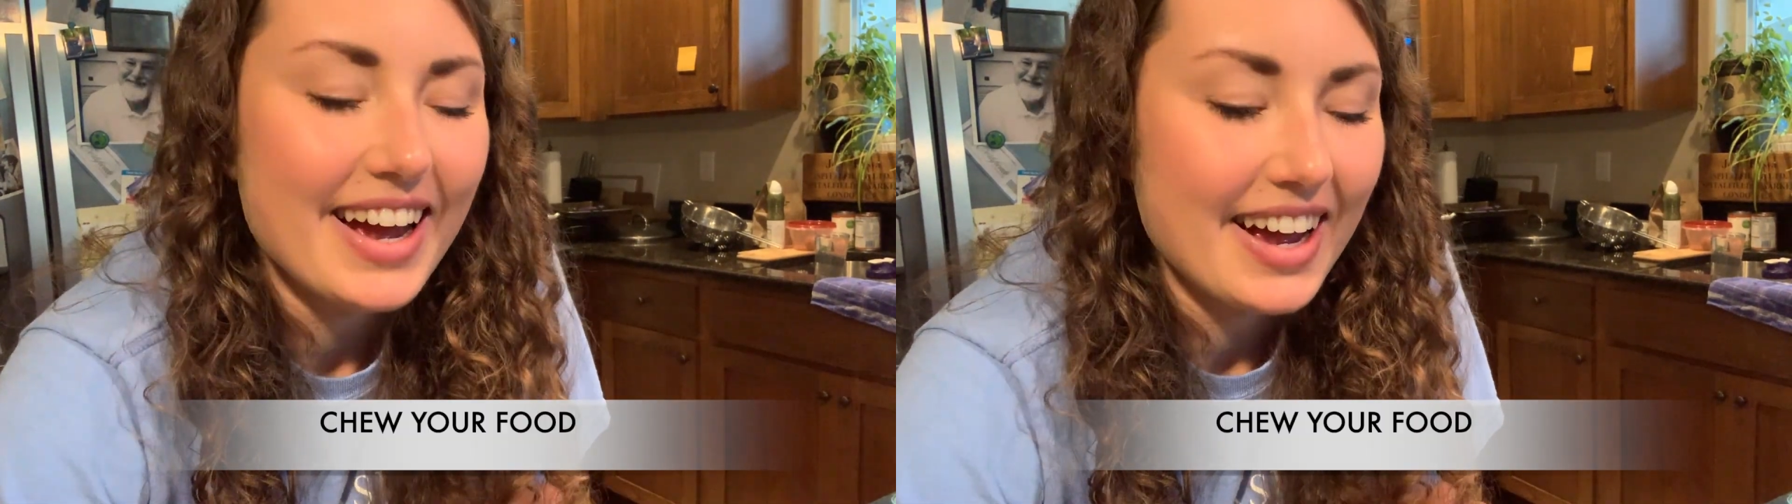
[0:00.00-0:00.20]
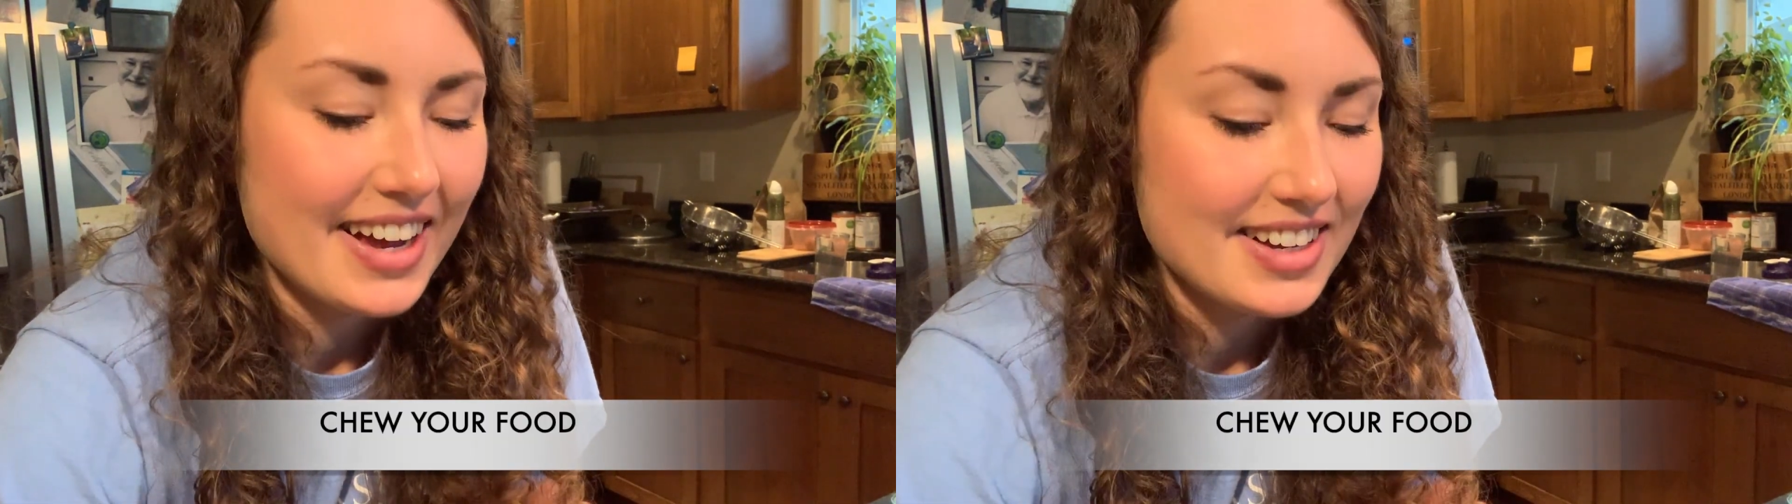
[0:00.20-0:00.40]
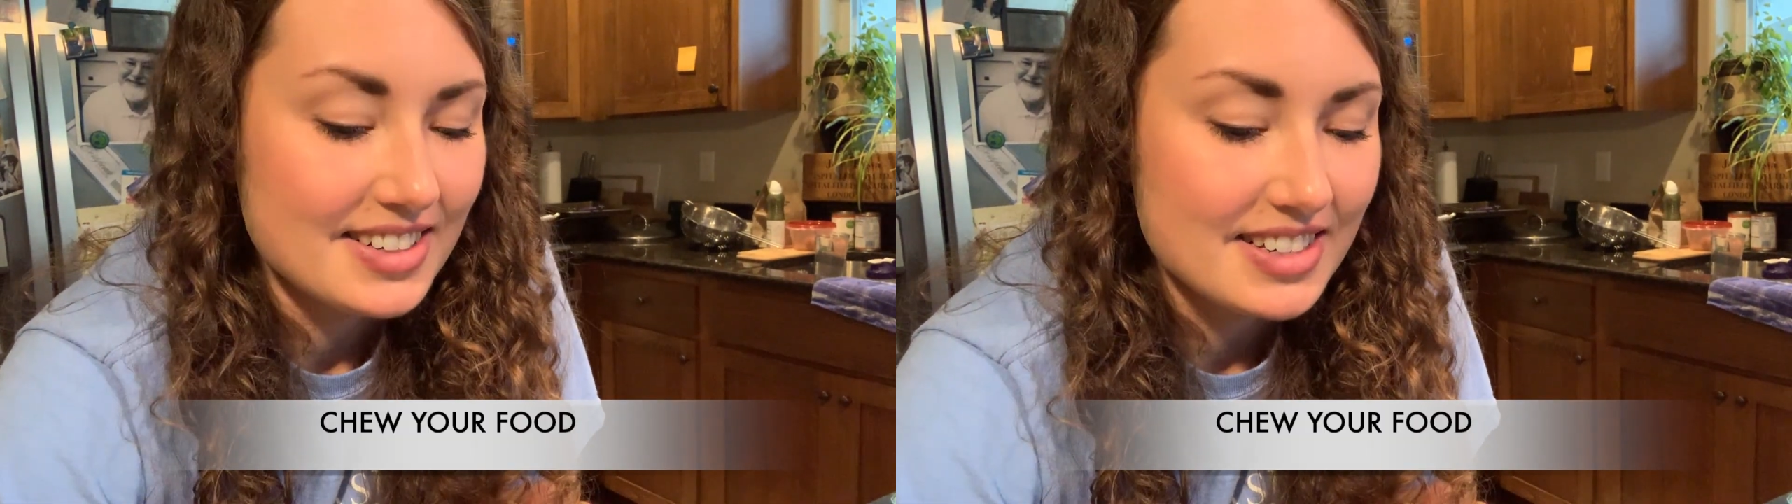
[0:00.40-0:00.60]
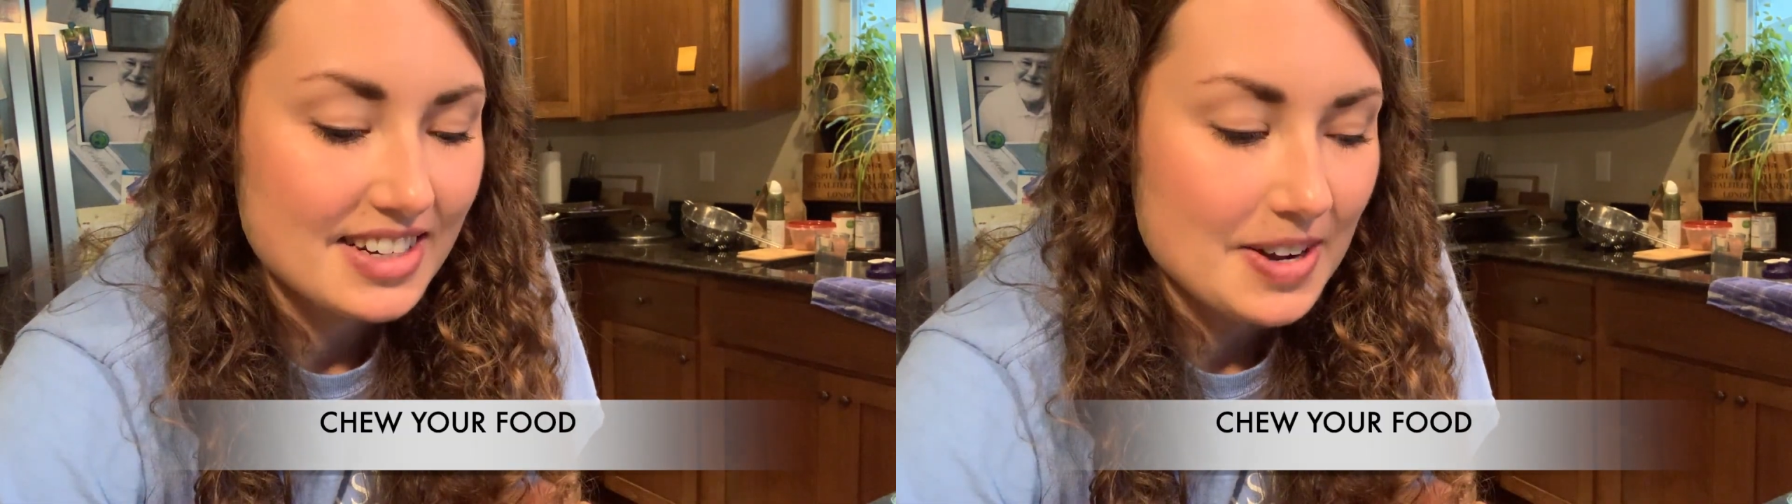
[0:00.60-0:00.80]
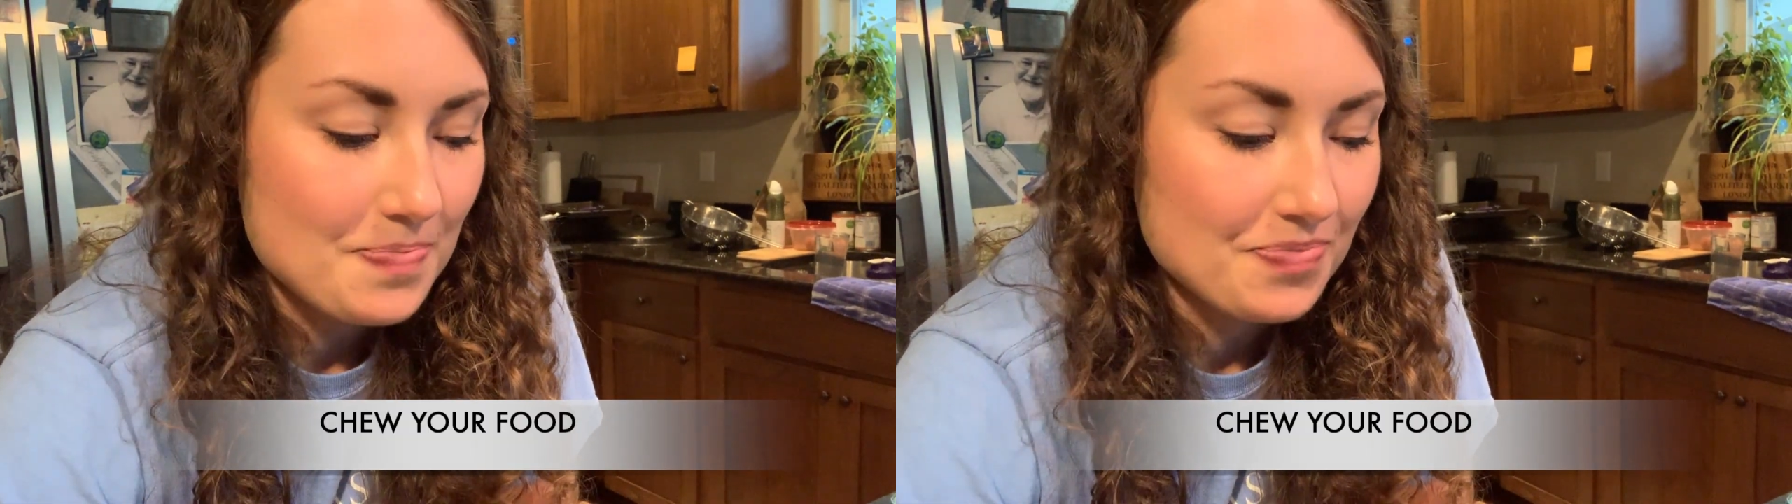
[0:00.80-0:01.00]
And
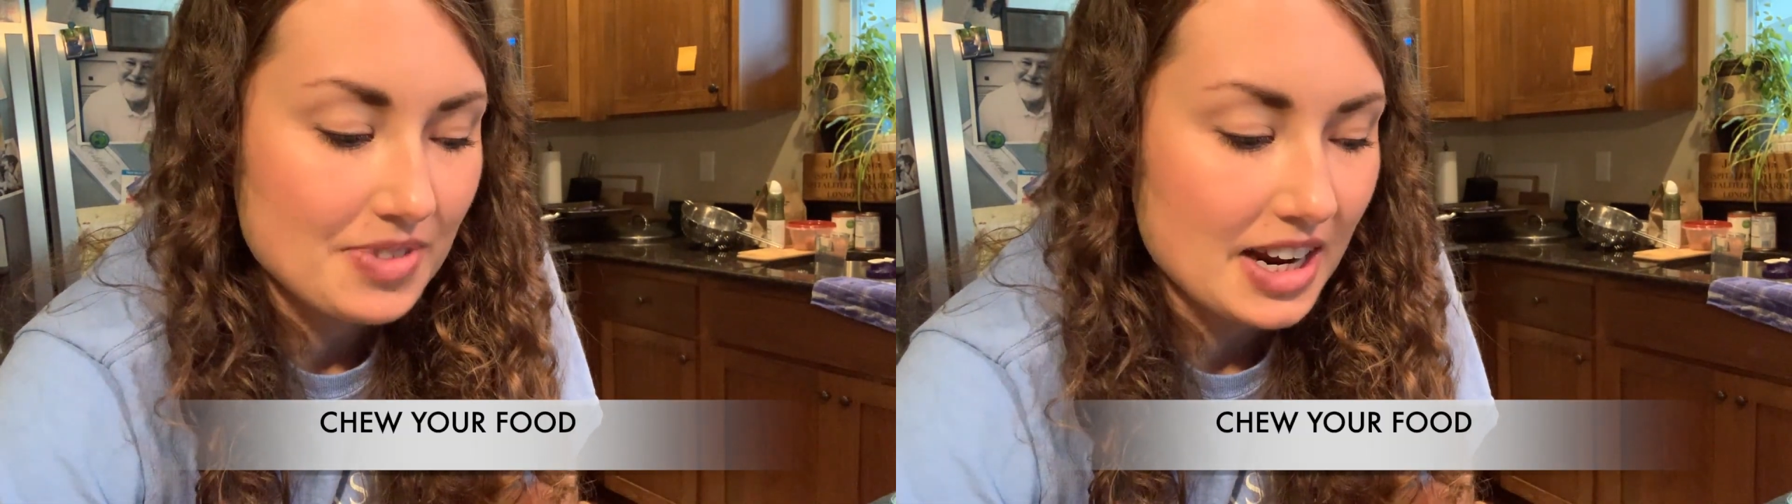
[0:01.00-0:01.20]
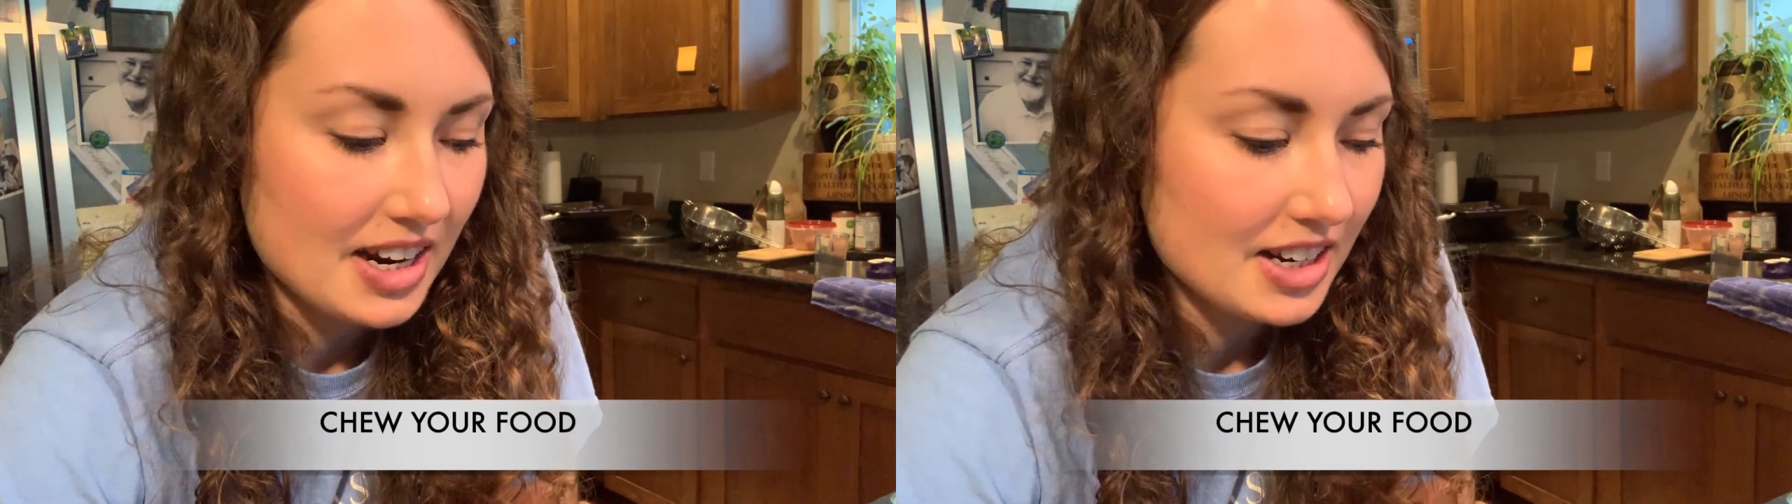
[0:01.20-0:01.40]
yeah,